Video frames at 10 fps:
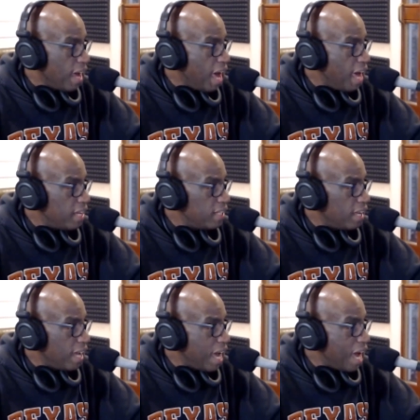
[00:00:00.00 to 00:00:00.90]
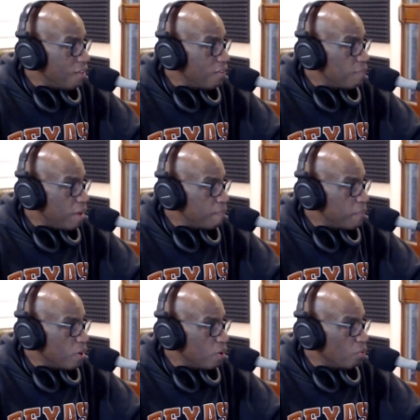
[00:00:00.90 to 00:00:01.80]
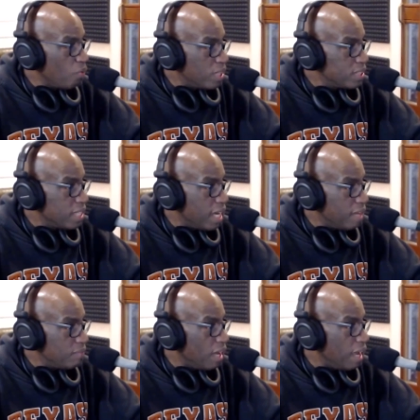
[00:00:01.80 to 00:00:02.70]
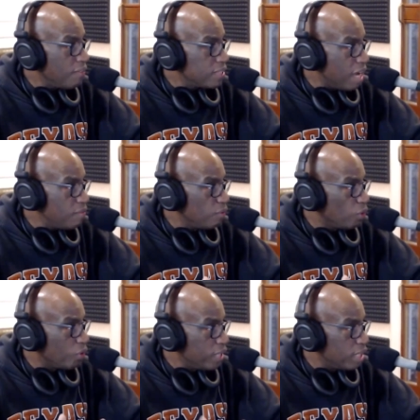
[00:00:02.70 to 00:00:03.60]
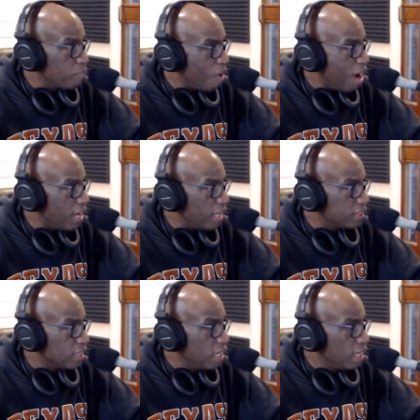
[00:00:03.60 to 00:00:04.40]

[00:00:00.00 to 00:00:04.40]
And I remember one time, every time you create a product,